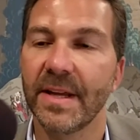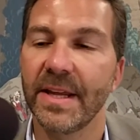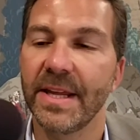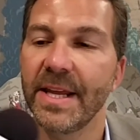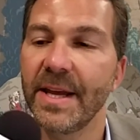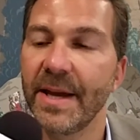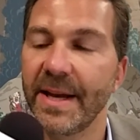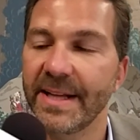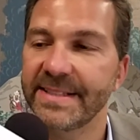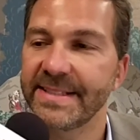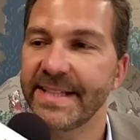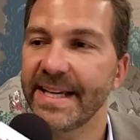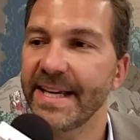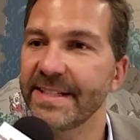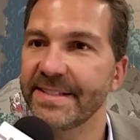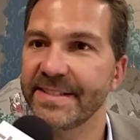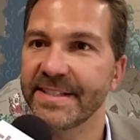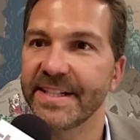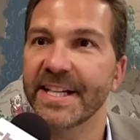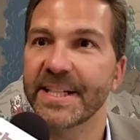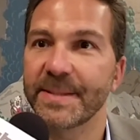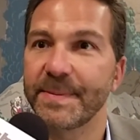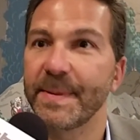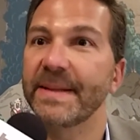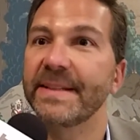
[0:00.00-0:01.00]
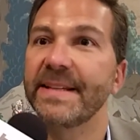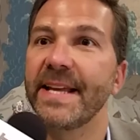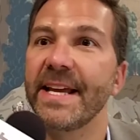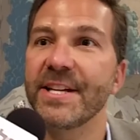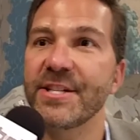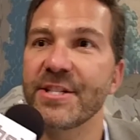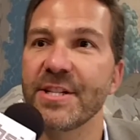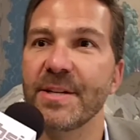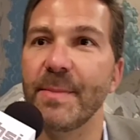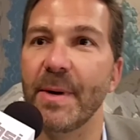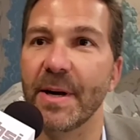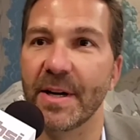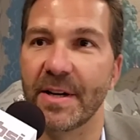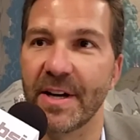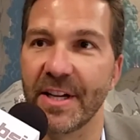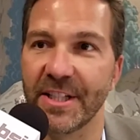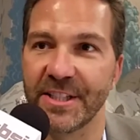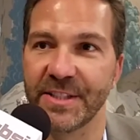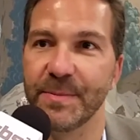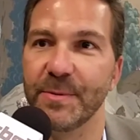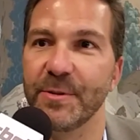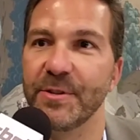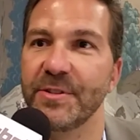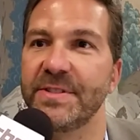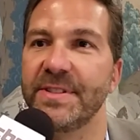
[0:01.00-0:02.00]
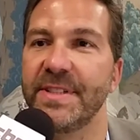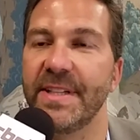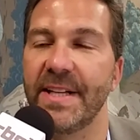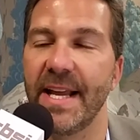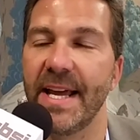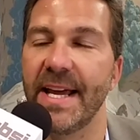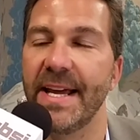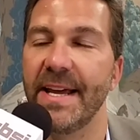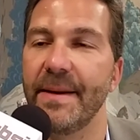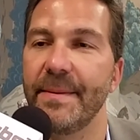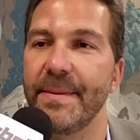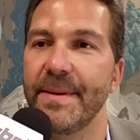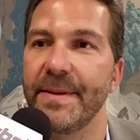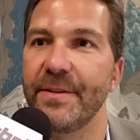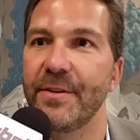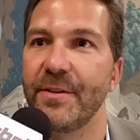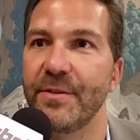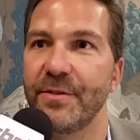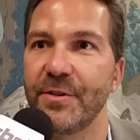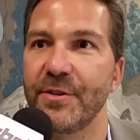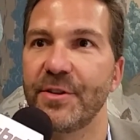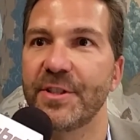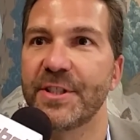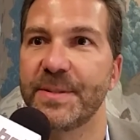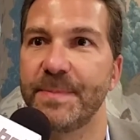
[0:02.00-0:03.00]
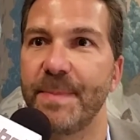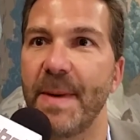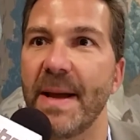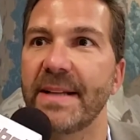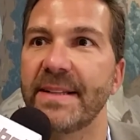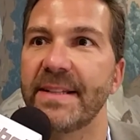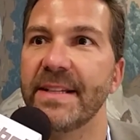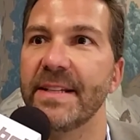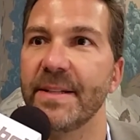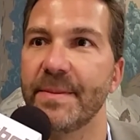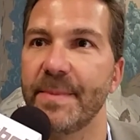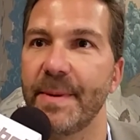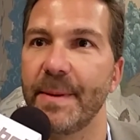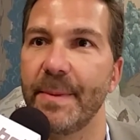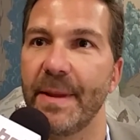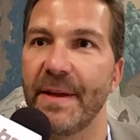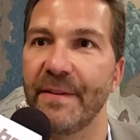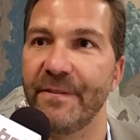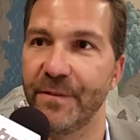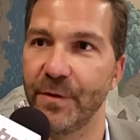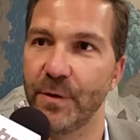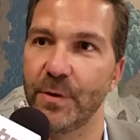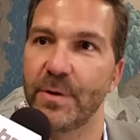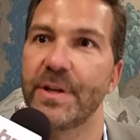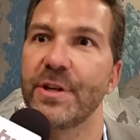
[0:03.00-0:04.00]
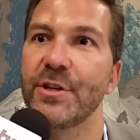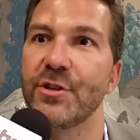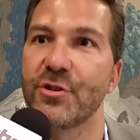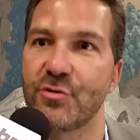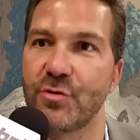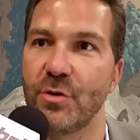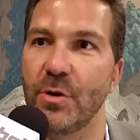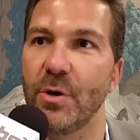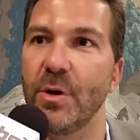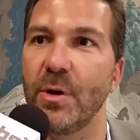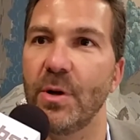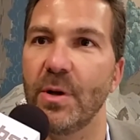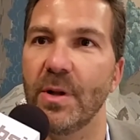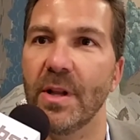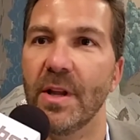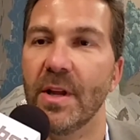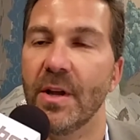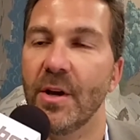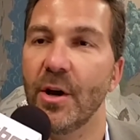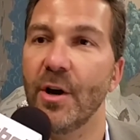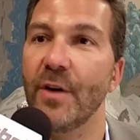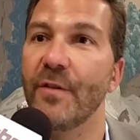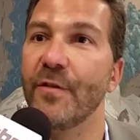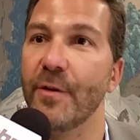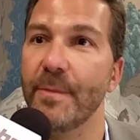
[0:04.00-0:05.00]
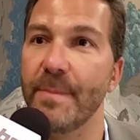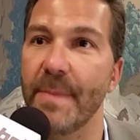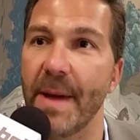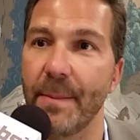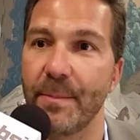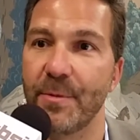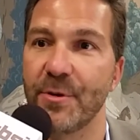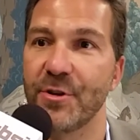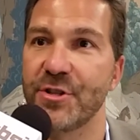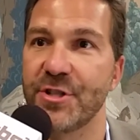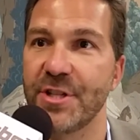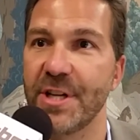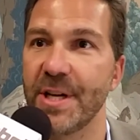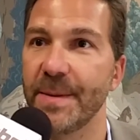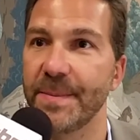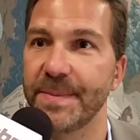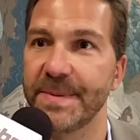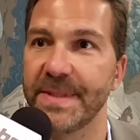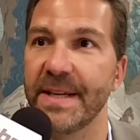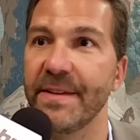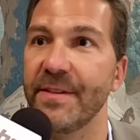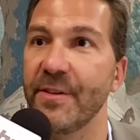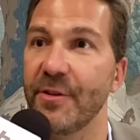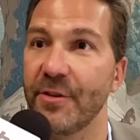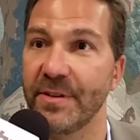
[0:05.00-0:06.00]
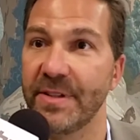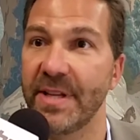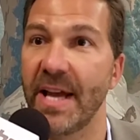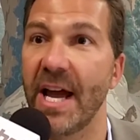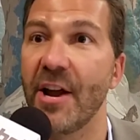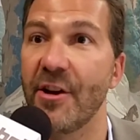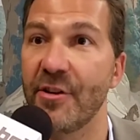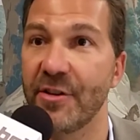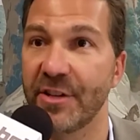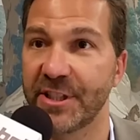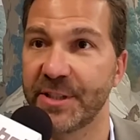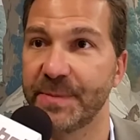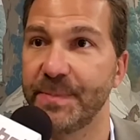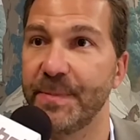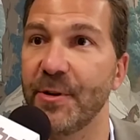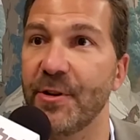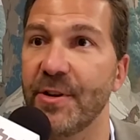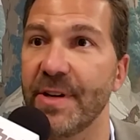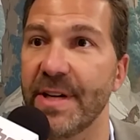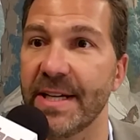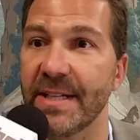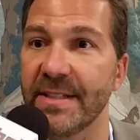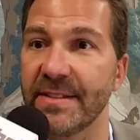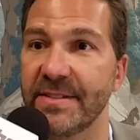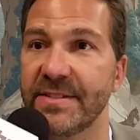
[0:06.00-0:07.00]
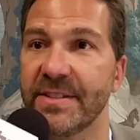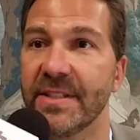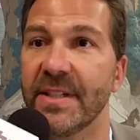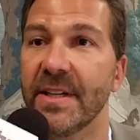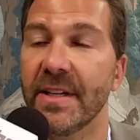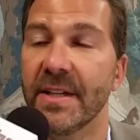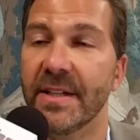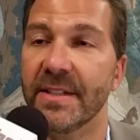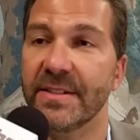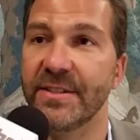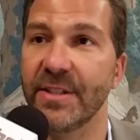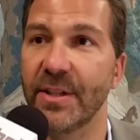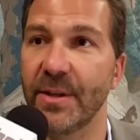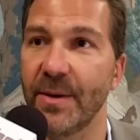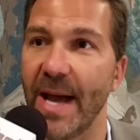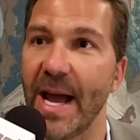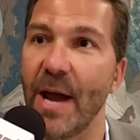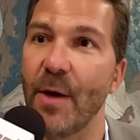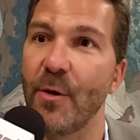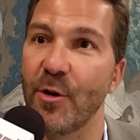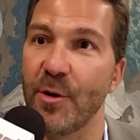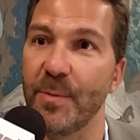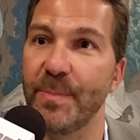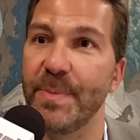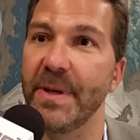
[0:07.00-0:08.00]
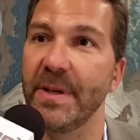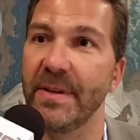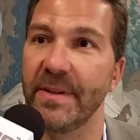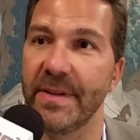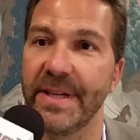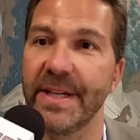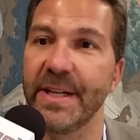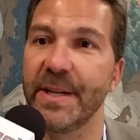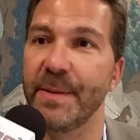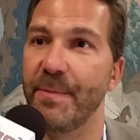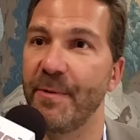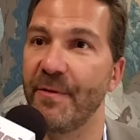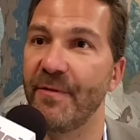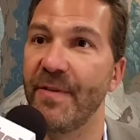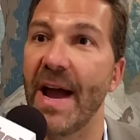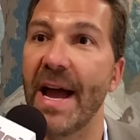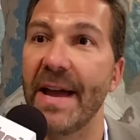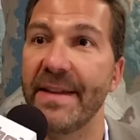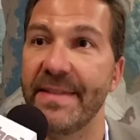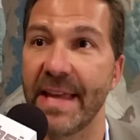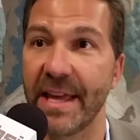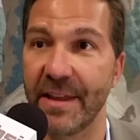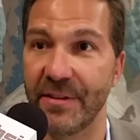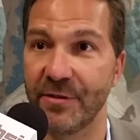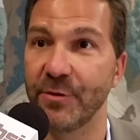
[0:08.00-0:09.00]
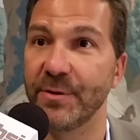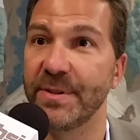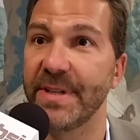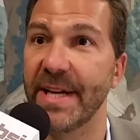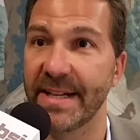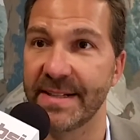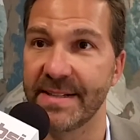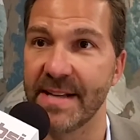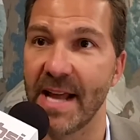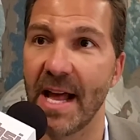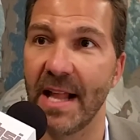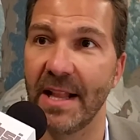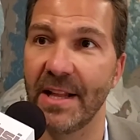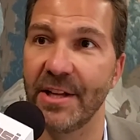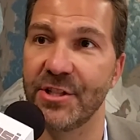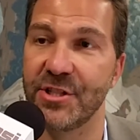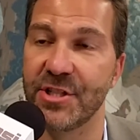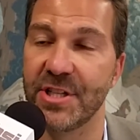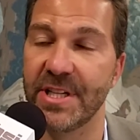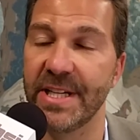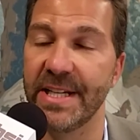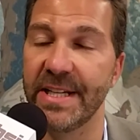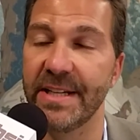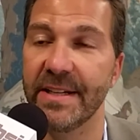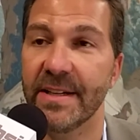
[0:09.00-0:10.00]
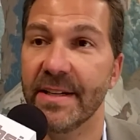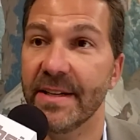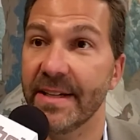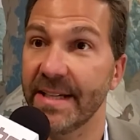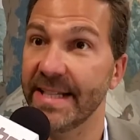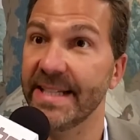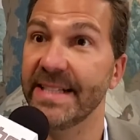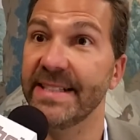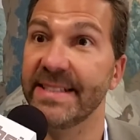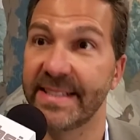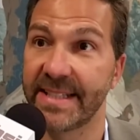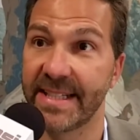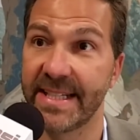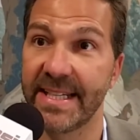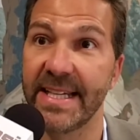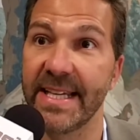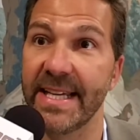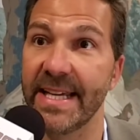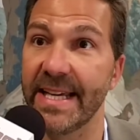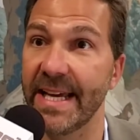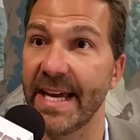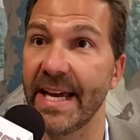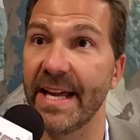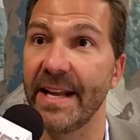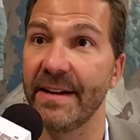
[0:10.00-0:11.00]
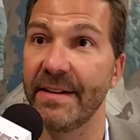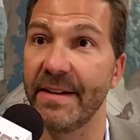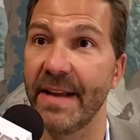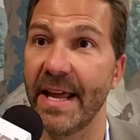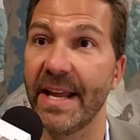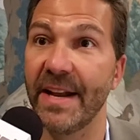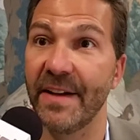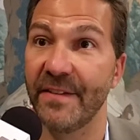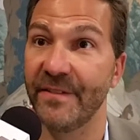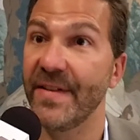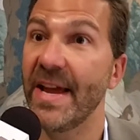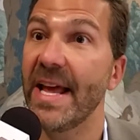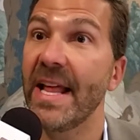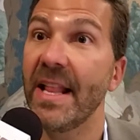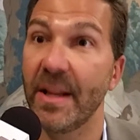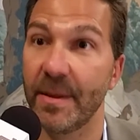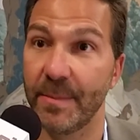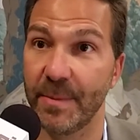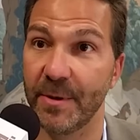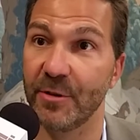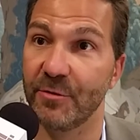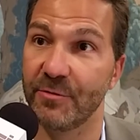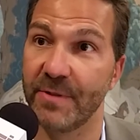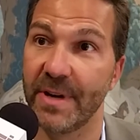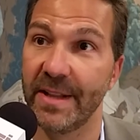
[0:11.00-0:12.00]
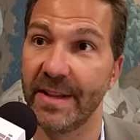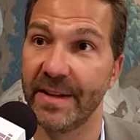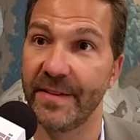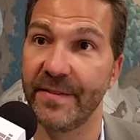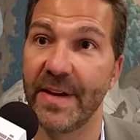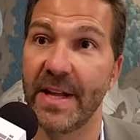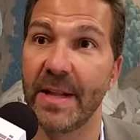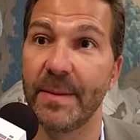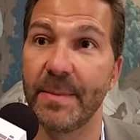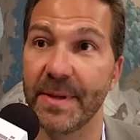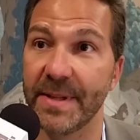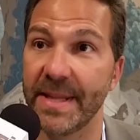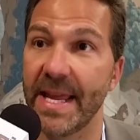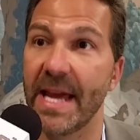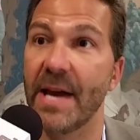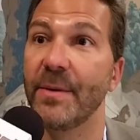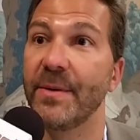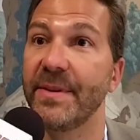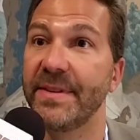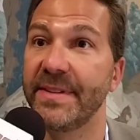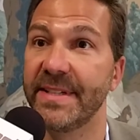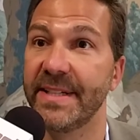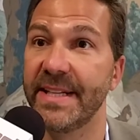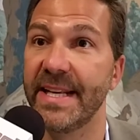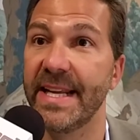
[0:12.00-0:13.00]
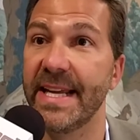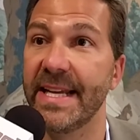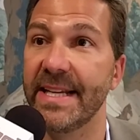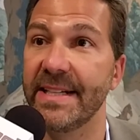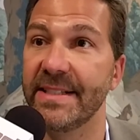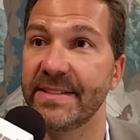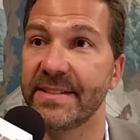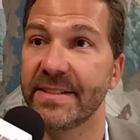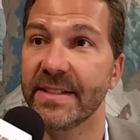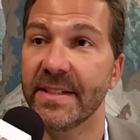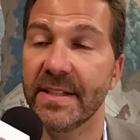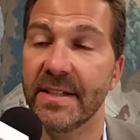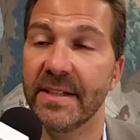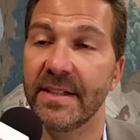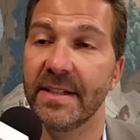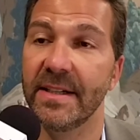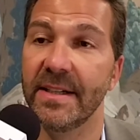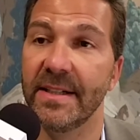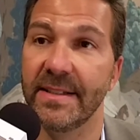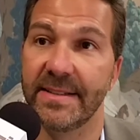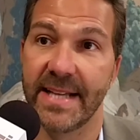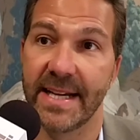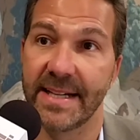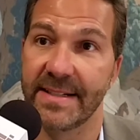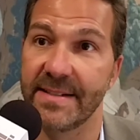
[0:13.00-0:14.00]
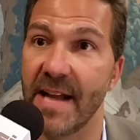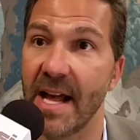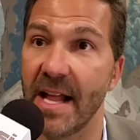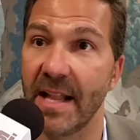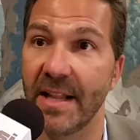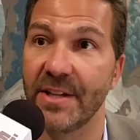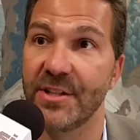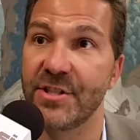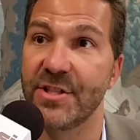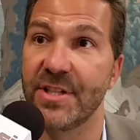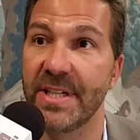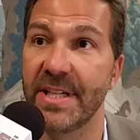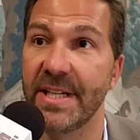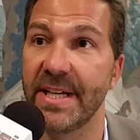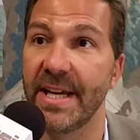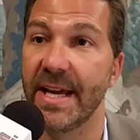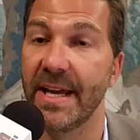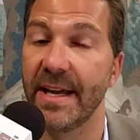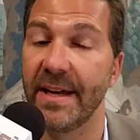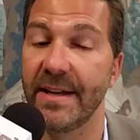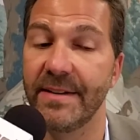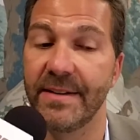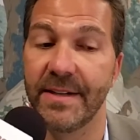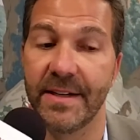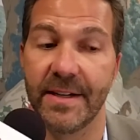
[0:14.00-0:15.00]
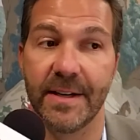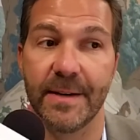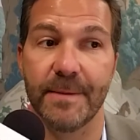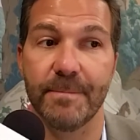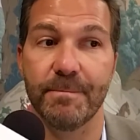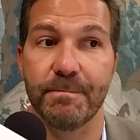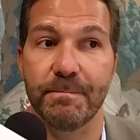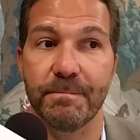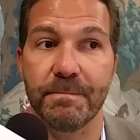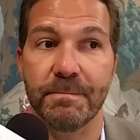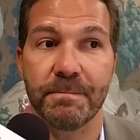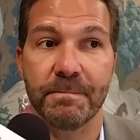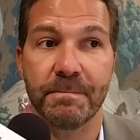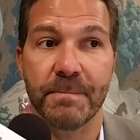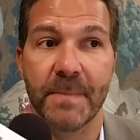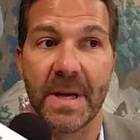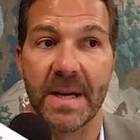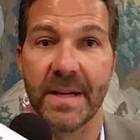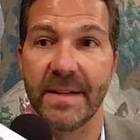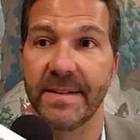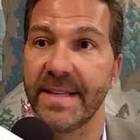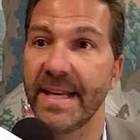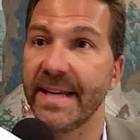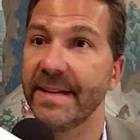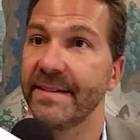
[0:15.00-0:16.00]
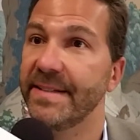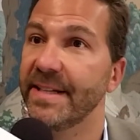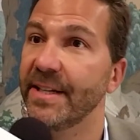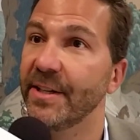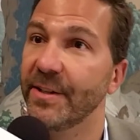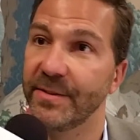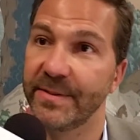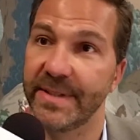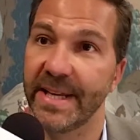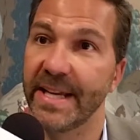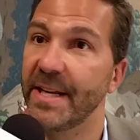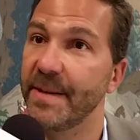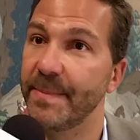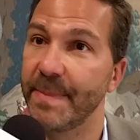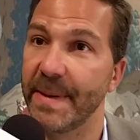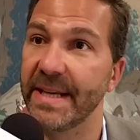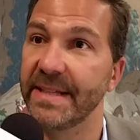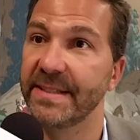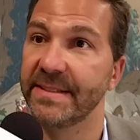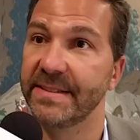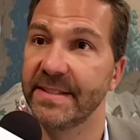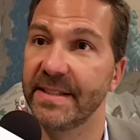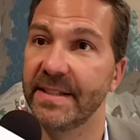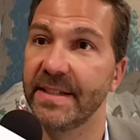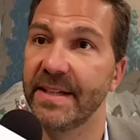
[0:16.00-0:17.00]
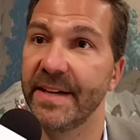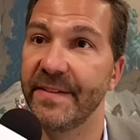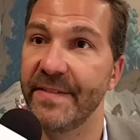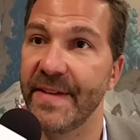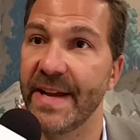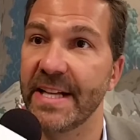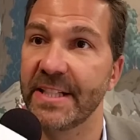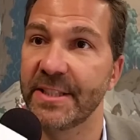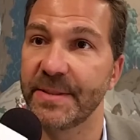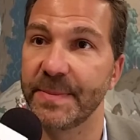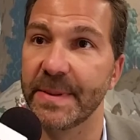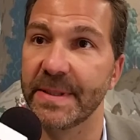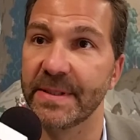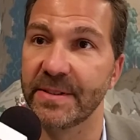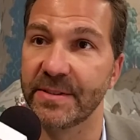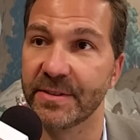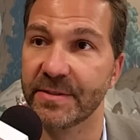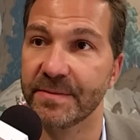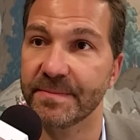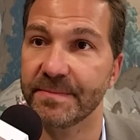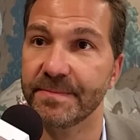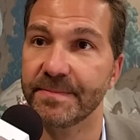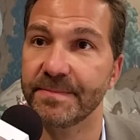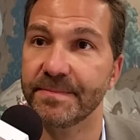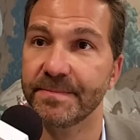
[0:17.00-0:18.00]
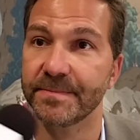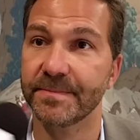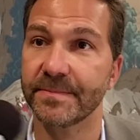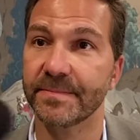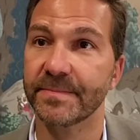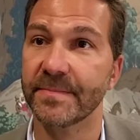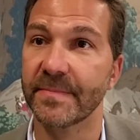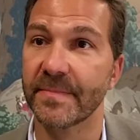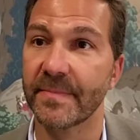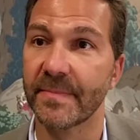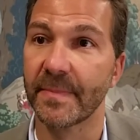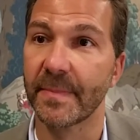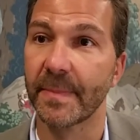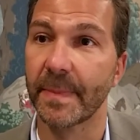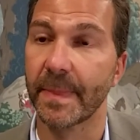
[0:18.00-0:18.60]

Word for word: Yeah, I'd say it's an expectation among customers today. I mean, they're, they're expecting to be able to have full control over memberships and their entire experience. So our ability to provide that through technology is key and, and available, readily available now with today's uh, technology and um, uh, da- you know, database uh, advancements. Okay.